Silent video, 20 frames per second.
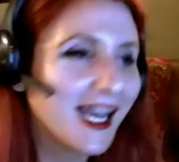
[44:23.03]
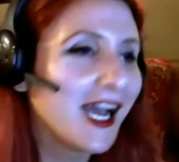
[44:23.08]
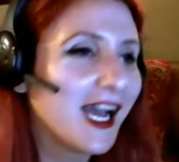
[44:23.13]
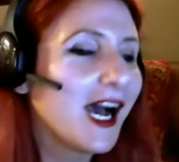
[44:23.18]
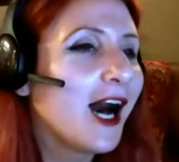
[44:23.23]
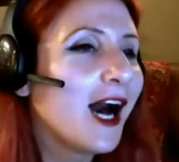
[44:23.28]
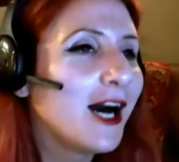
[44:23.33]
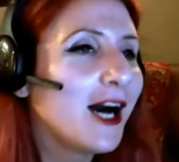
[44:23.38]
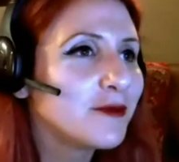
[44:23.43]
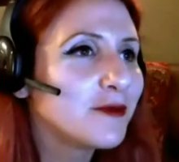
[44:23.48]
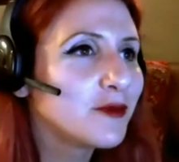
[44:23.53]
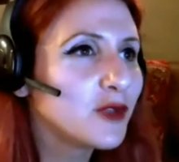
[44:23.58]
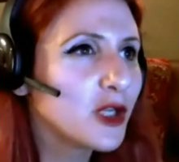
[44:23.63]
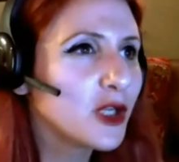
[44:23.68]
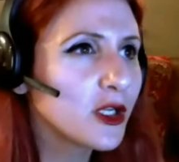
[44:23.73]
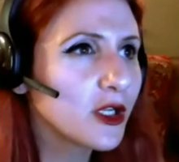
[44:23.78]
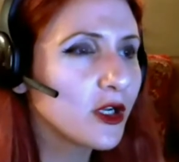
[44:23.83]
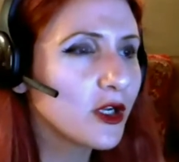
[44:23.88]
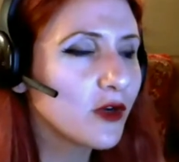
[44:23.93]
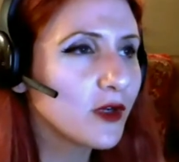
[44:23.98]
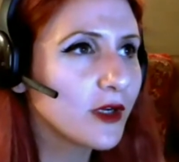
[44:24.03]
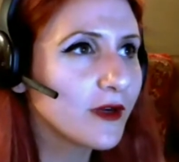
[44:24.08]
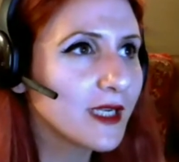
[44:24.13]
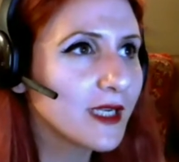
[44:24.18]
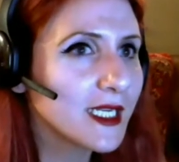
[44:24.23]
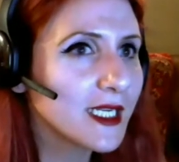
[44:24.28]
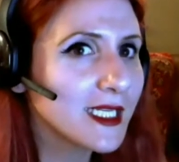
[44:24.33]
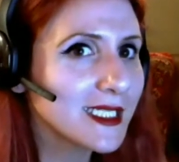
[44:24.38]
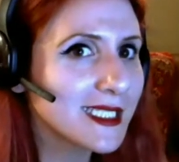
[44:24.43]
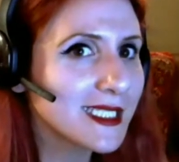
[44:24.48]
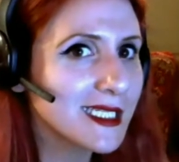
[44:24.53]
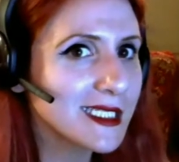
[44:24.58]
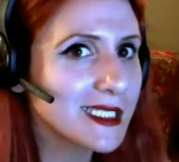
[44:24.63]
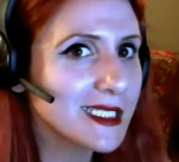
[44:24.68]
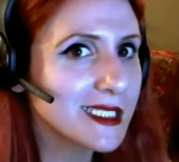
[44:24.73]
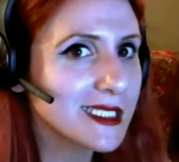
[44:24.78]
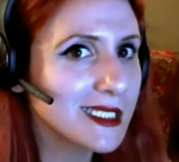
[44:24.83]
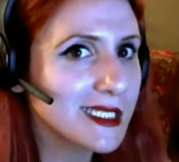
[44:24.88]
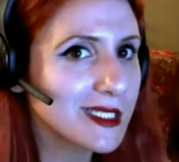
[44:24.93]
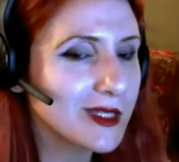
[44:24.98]
No. It exists.
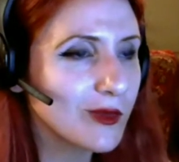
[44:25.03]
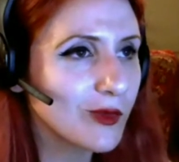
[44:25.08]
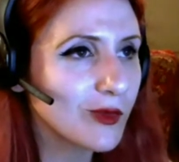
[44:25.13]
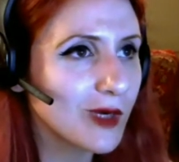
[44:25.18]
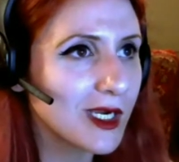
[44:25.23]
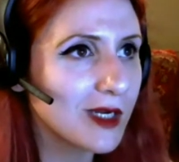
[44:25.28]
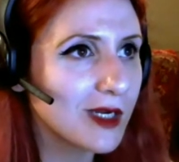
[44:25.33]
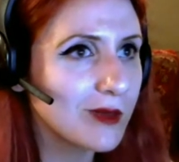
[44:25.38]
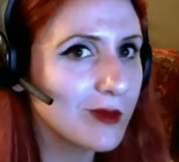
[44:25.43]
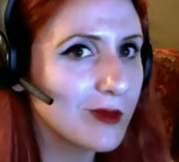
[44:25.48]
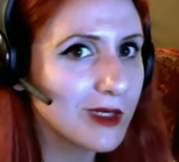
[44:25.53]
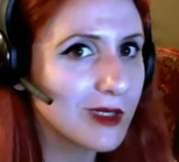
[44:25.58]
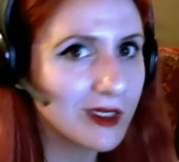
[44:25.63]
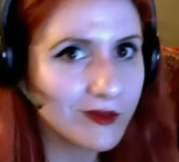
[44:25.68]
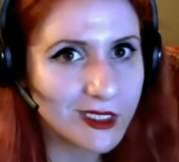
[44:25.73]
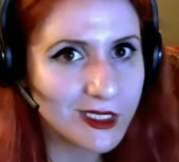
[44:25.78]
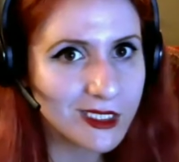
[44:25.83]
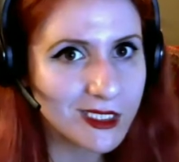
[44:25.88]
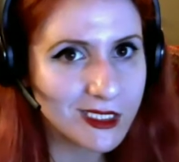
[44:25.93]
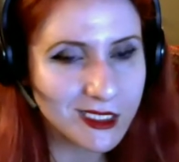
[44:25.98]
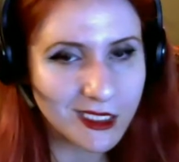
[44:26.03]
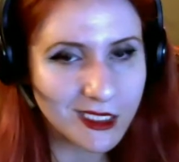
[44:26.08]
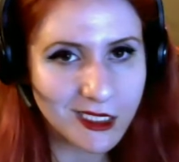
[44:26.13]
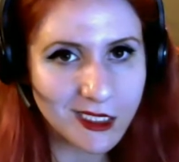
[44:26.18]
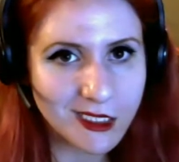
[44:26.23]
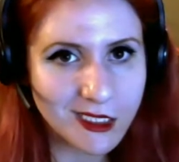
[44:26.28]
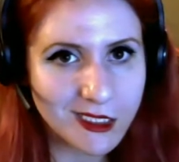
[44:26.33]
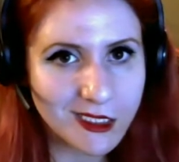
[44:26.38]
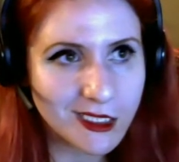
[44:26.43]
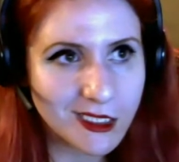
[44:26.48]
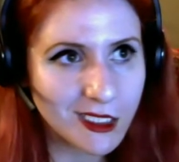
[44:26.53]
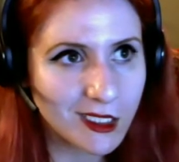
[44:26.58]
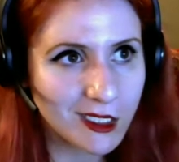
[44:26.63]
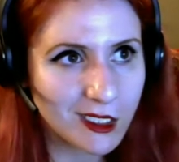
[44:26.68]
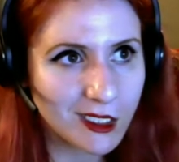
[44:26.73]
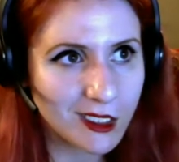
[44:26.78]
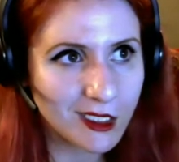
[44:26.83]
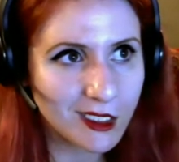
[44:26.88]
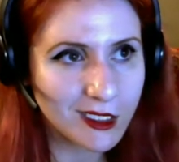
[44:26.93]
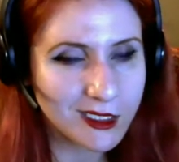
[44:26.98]
It's like the realm of the diseased.
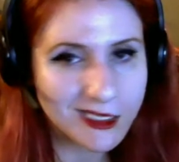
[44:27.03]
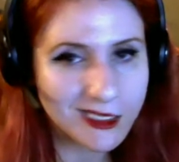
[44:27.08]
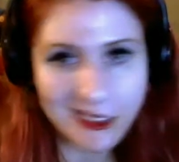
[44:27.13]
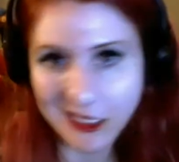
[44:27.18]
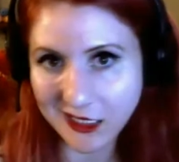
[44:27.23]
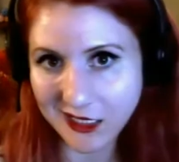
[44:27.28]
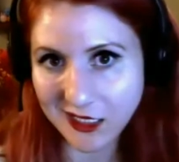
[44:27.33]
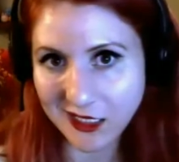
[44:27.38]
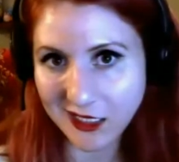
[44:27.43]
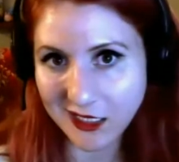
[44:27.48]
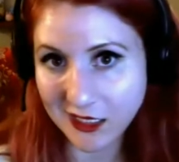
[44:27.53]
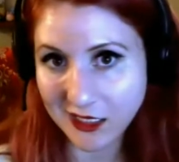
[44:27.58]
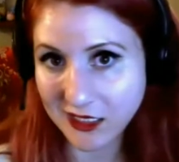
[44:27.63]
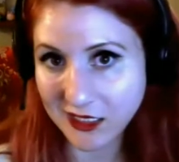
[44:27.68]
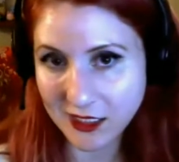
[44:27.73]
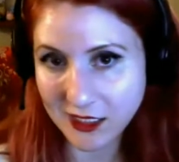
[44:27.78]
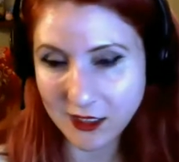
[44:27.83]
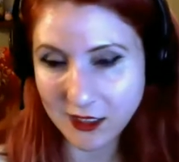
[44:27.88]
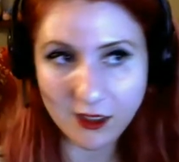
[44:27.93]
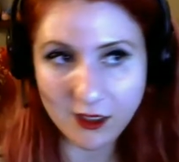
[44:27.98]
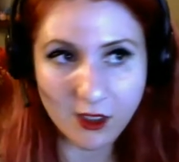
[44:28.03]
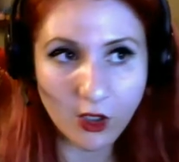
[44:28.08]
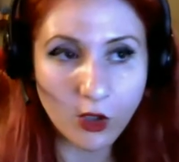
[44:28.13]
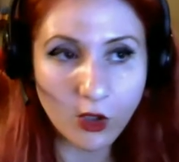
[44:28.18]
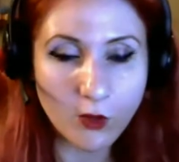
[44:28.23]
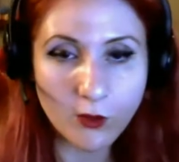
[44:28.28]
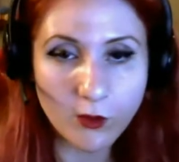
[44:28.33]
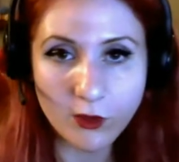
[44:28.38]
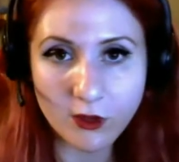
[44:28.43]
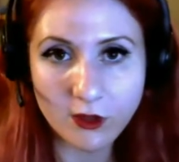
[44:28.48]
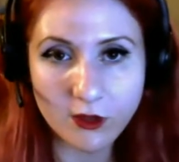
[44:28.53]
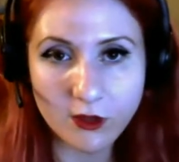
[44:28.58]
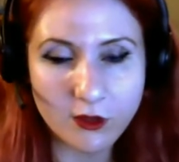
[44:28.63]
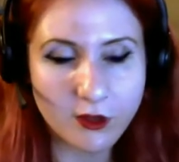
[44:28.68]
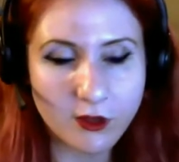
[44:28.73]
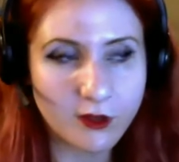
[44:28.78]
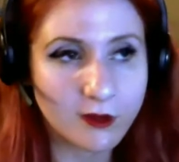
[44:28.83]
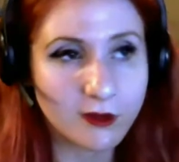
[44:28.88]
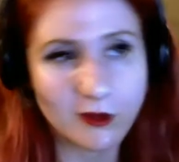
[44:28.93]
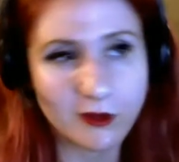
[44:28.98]
It said that it's the home world
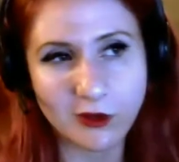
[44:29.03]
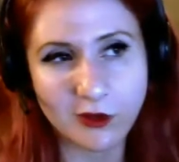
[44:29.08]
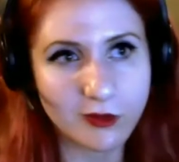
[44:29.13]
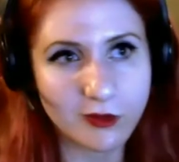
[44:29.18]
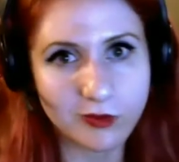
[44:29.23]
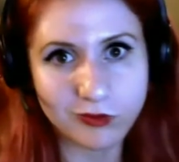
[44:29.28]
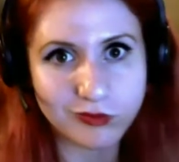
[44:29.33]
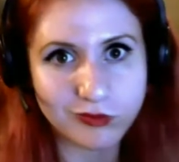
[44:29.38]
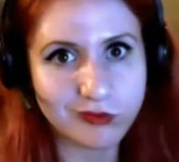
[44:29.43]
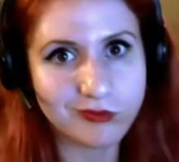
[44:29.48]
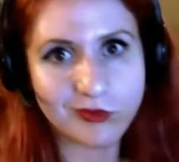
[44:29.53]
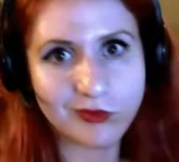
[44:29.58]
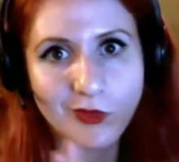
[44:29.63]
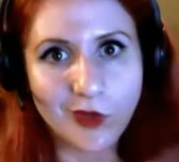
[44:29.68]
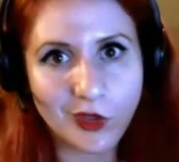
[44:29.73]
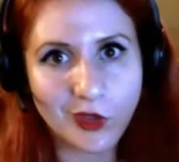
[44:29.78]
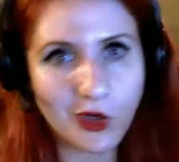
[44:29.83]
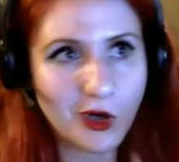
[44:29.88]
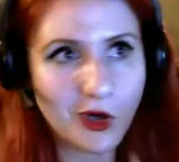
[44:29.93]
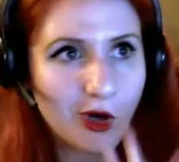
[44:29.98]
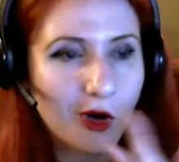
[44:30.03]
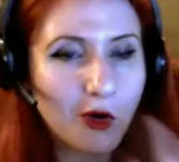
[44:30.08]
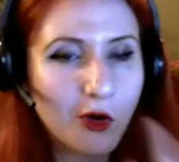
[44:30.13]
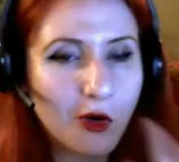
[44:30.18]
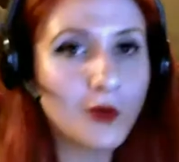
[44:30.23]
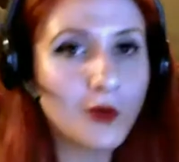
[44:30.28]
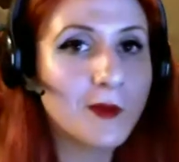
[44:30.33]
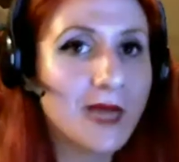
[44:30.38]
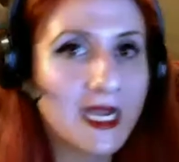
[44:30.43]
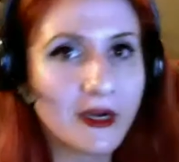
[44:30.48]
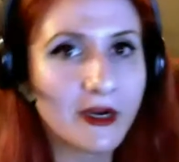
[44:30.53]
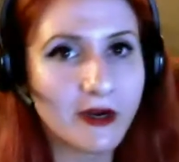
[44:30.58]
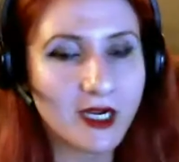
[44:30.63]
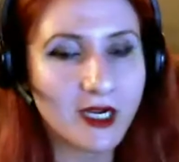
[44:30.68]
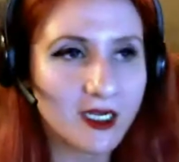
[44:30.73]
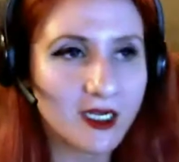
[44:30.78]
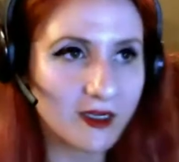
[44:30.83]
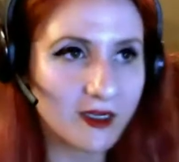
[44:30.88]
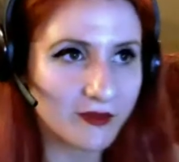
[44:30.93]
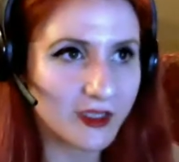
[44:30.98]
or home area
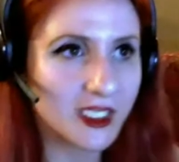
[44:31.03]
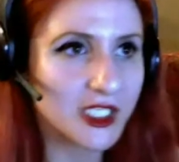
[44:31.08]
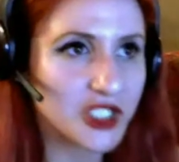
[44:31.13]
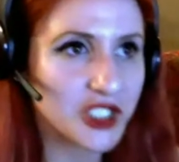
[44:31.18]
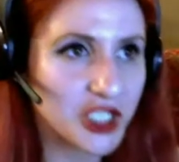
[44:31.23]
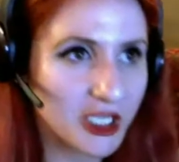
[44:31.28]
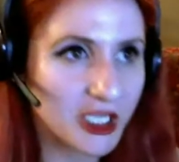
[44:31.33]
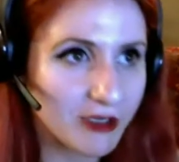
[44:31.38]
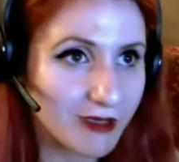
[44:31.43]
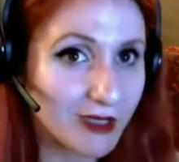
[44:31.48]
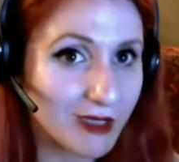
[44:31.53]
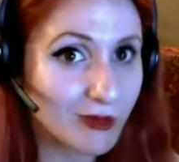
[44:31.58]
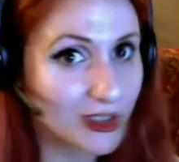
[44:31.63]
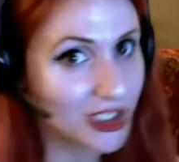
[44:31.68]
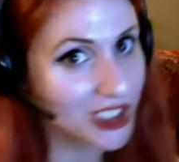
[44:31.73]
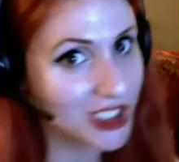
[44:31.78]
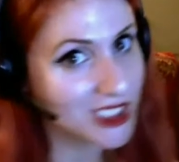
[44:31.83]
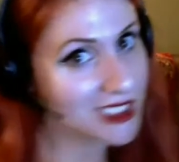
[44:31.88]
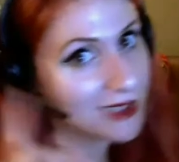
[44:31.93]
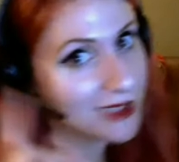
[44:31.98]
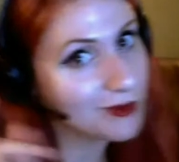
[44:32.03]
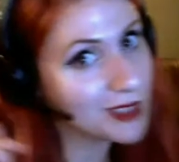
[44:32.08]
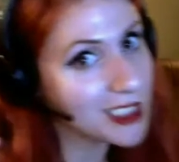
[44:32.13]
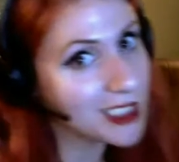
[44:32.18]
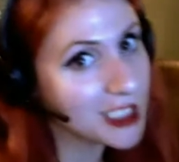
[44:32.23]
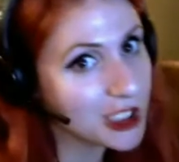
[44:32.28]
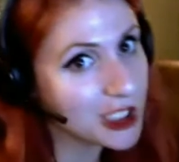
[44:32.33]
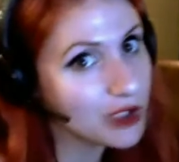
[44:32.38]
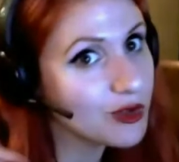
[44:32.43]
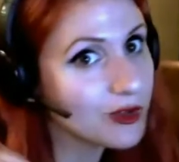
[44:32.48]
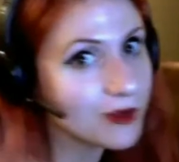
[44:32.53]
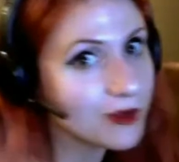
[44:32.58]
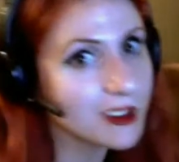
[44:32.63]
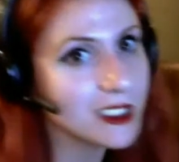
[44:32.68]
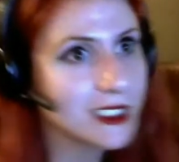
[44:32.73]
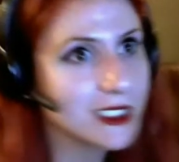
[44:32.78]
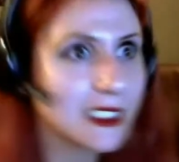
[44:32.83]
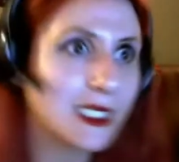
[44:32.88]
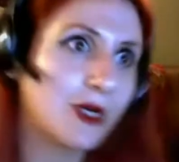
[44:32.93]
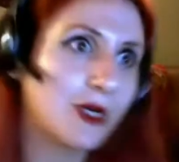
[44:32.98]
of the Achiri, which is something you don't need
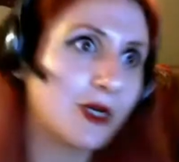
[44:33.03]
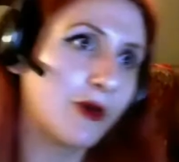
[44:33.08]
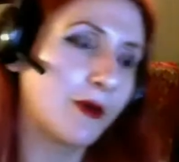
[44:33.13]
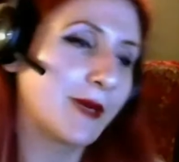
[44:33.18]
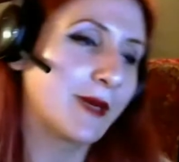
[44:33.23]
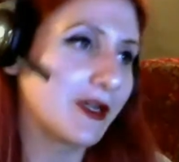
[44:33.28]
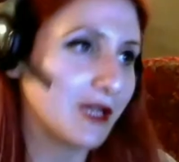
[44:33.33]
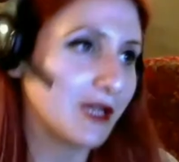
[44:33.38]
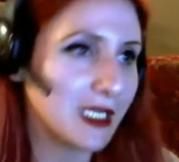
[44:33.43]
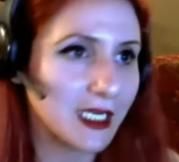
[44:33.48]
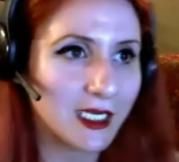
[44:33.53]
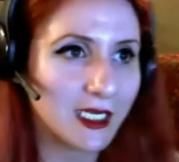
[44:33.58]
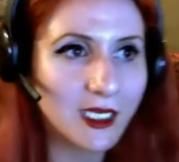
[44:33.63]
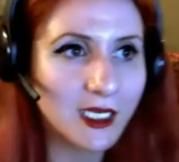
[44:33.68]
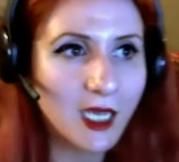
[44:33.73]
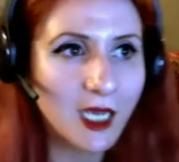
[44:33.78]
to know about yet.